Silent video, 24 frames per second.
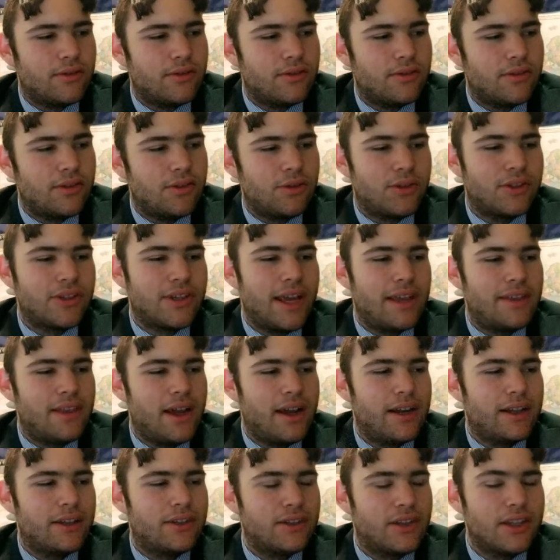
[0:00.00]
You say
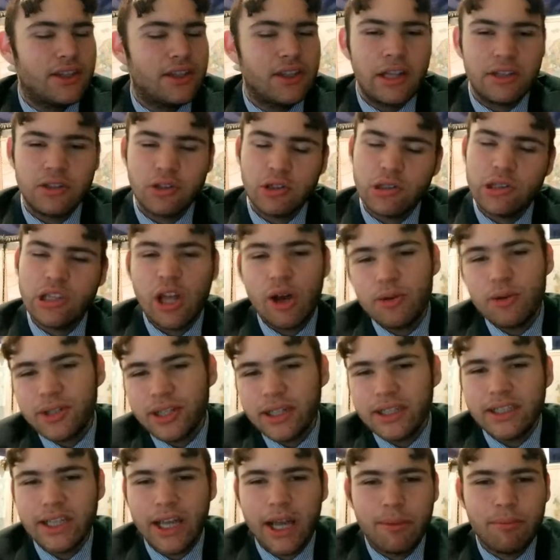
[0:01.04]
that it's it, it's
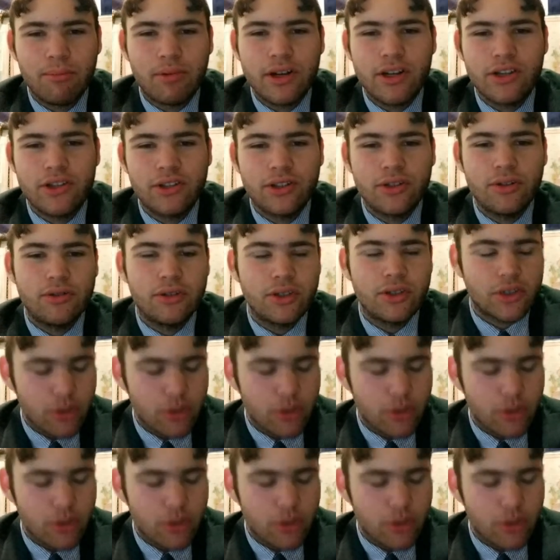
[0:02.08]
closing time pretty soon,